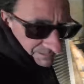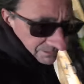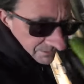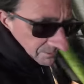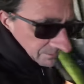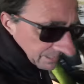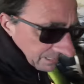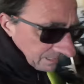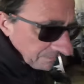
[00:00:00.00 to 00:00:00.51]
This
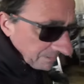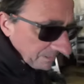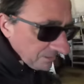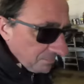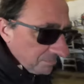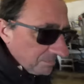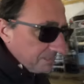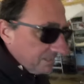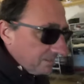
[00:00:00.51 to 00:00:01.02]
will now be a
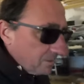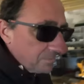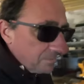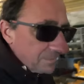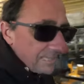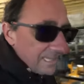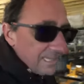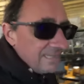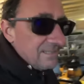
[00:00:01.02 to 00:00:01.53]
couple
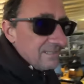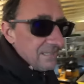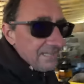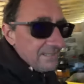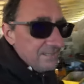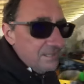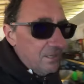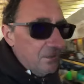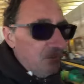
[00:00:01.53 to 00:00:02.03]
of days
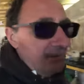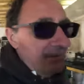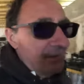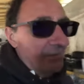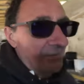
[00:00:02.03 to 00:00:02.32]
later when